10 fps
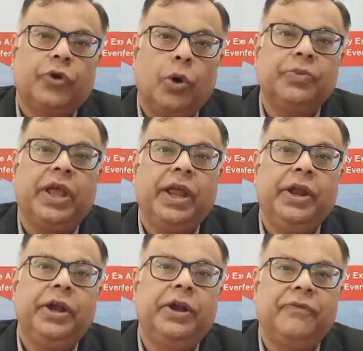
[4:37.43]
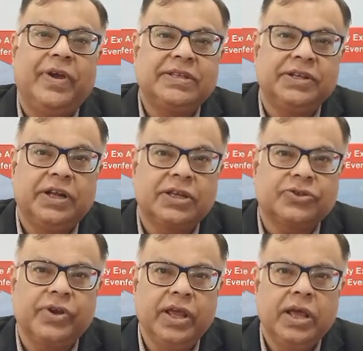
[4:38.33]
from the indian defense
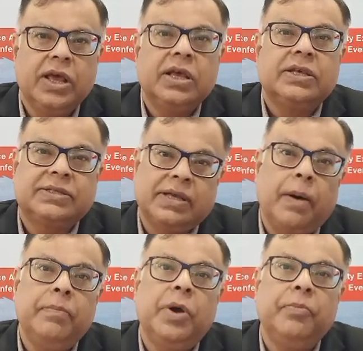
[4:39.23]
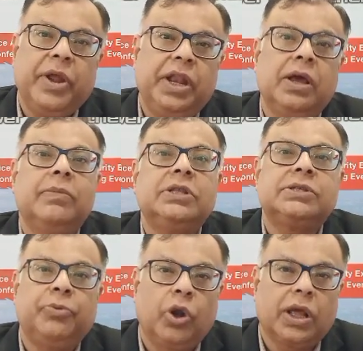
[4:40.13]
industry some medium and
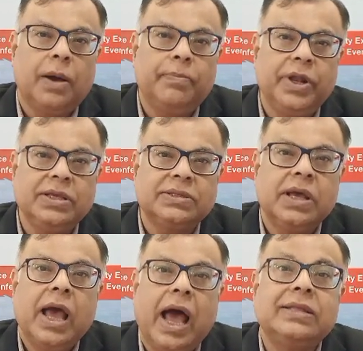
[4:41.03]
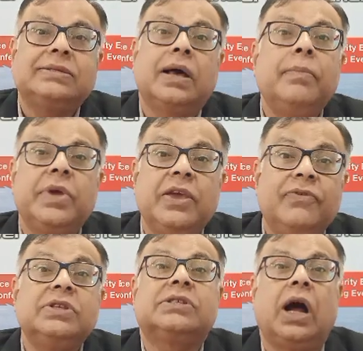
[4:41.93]
small companies and some
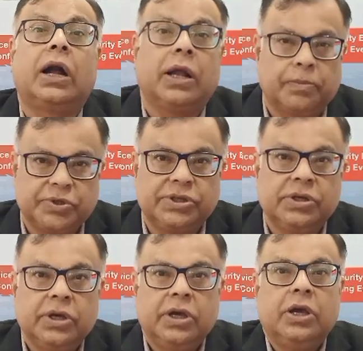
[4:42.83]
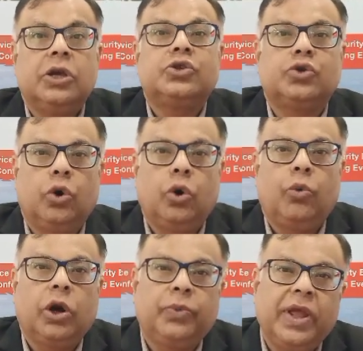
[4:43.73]
even startups so
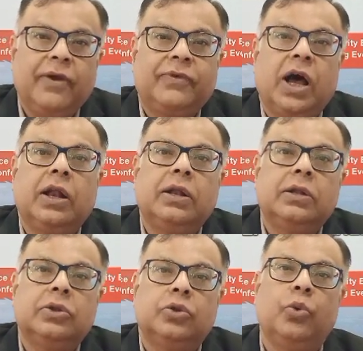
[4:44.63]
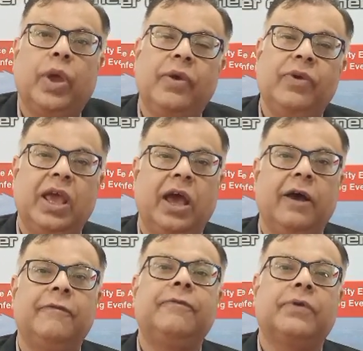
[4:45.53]
what we have done the way we
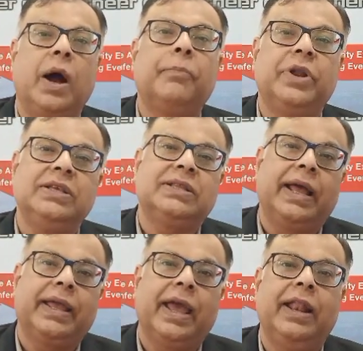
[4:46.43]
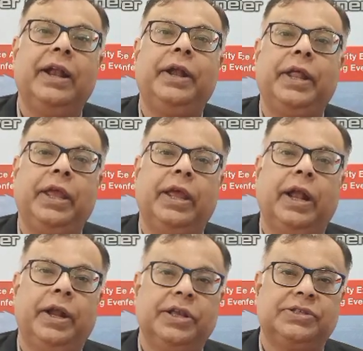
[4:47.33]
have companies like L&T
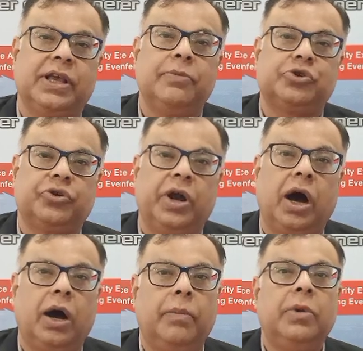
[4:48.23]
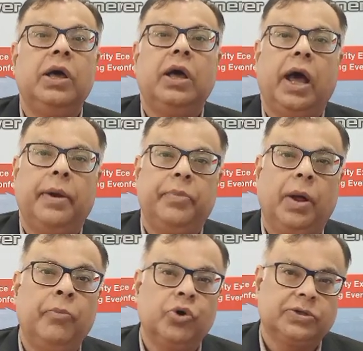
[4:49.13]
and DCM Shriram and
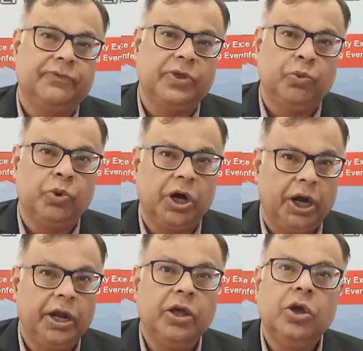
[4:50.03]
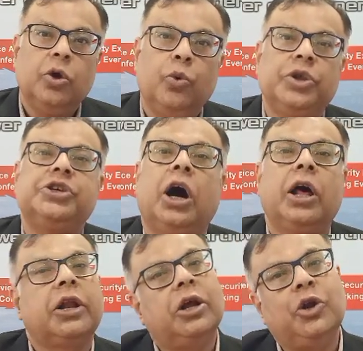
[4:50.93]
Brahmos of the world which
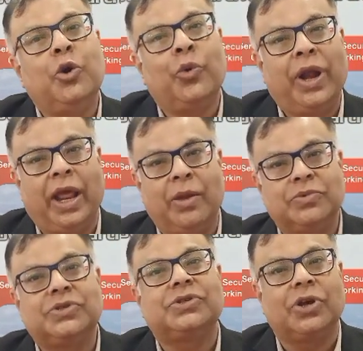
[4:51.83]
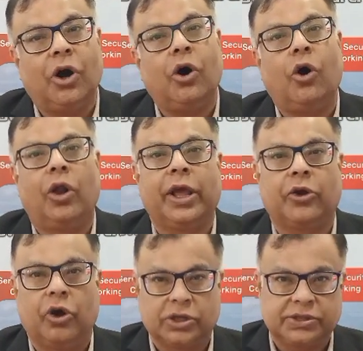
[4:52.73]
are known names uh, all
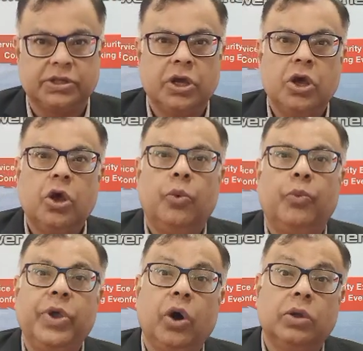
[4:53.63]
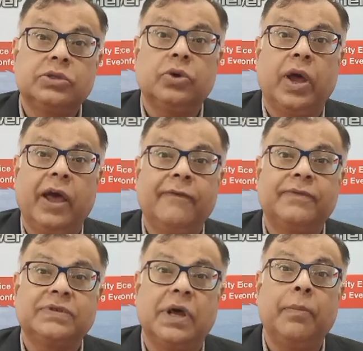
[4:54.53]
across. We also have
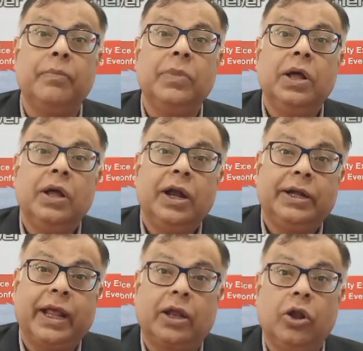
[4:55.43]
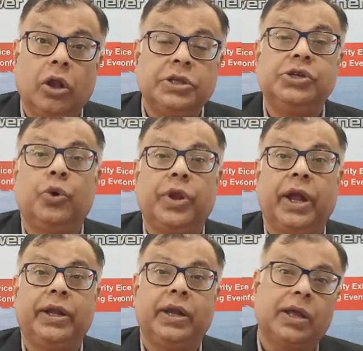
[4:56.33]
some technology
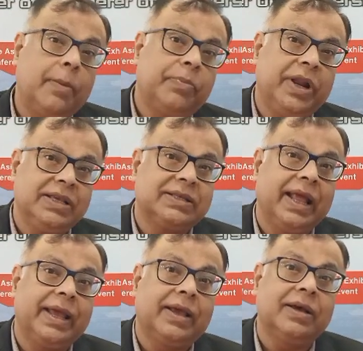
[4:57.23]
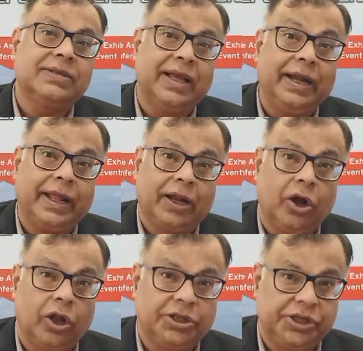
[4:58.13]
oriented companies like Zen
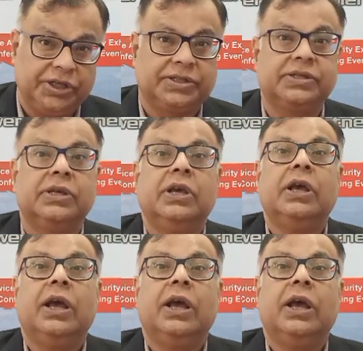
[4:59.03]
Technologies,